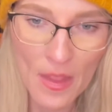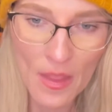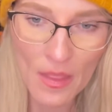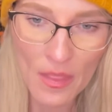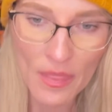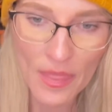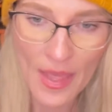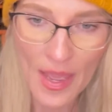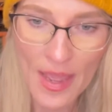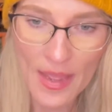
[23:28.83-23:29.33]

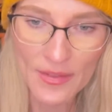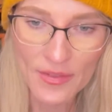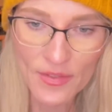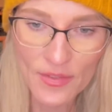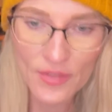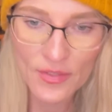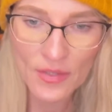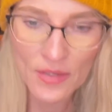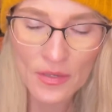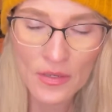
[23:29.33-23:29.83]

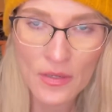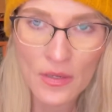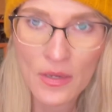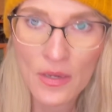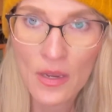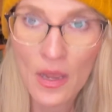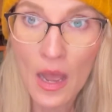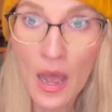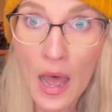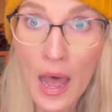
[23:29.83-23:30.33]
that's
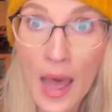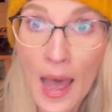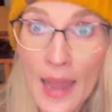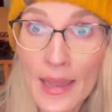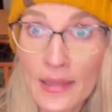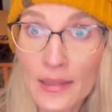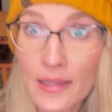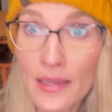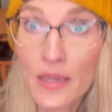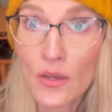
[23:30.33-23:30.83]

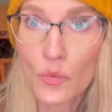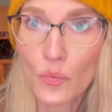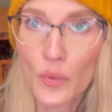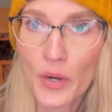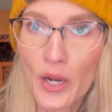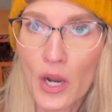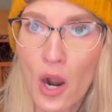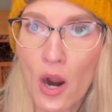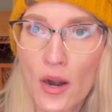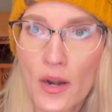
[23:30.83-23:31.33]
highly
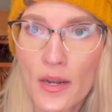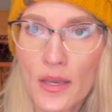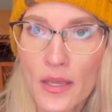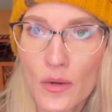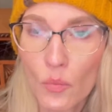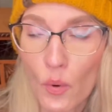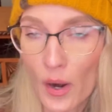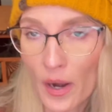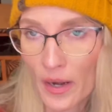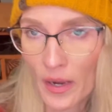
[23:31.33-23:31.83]

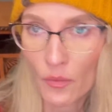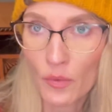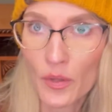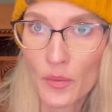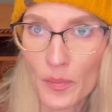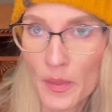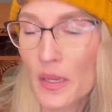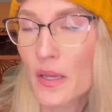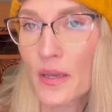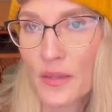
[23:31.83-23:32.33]
regarded, where it would
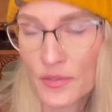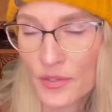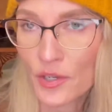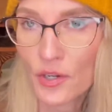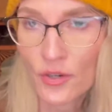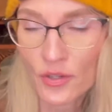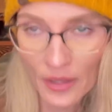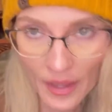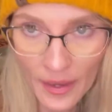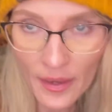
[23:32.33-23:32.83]
be
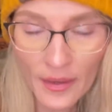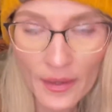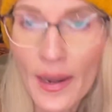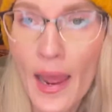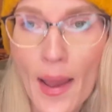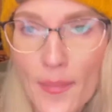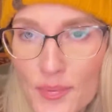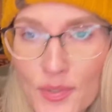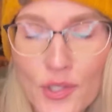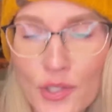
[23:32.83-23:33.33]
considered like an
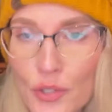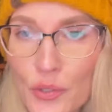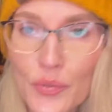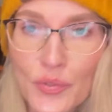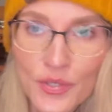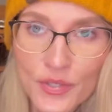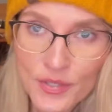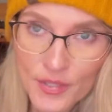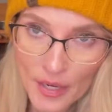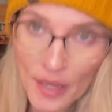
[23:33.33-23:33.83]
absolute
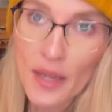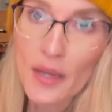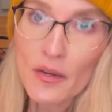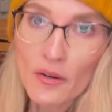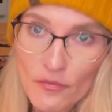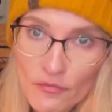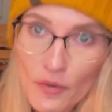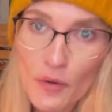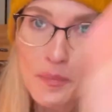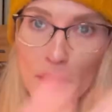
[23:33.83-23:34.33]

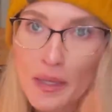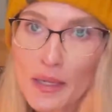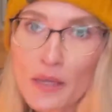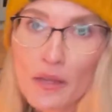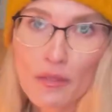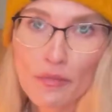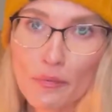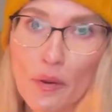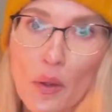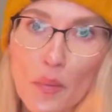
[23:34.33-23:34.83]
sin for me
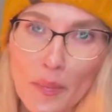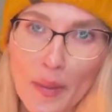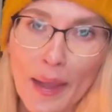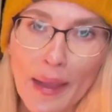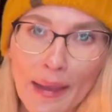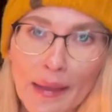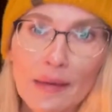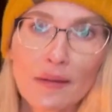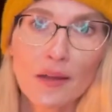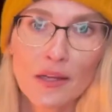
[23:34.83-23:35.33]
to throw
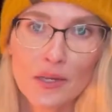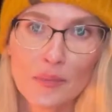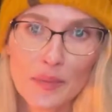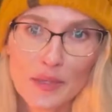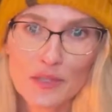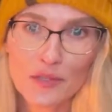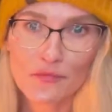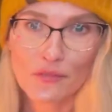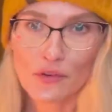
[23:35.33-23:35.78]
paint on a piece of